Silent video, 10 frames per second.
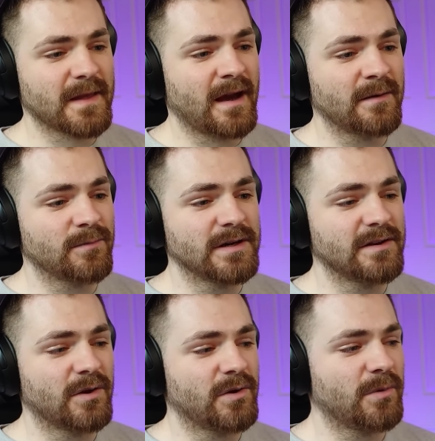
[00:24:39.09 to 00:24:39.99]
I
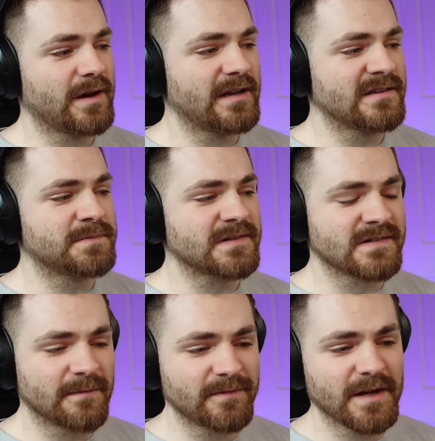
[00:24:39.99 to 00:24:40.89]
really don't know what it is, but
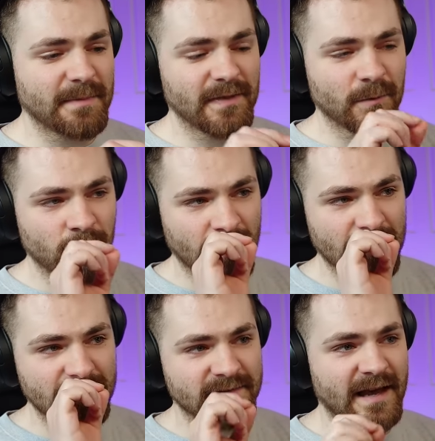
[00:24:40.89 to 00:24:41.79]
something about the
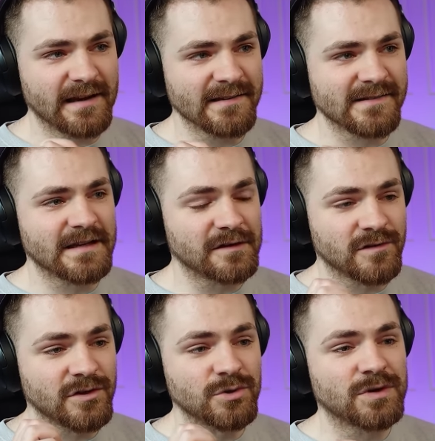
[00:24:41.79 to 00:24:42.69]
way Taylor
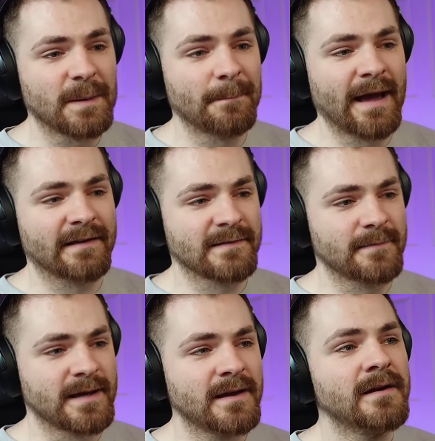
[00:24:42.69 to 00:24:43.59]
sings "You'd Come Back to
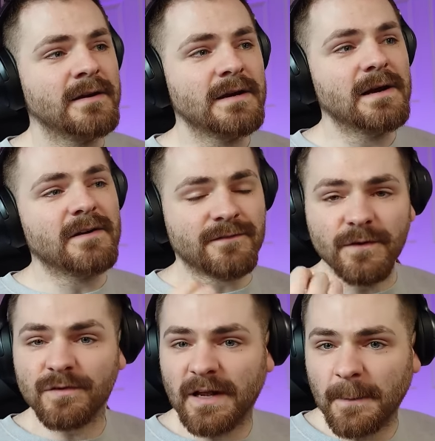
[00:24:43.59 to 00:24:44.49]
Me"
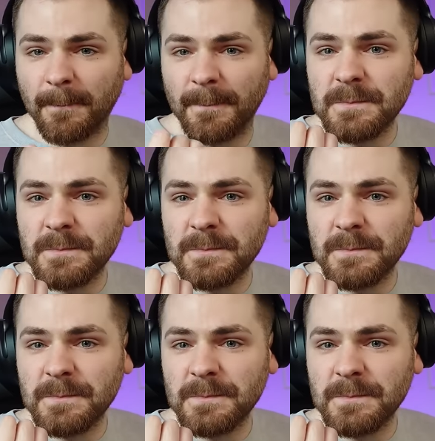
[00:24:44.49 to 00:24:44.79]
feels like a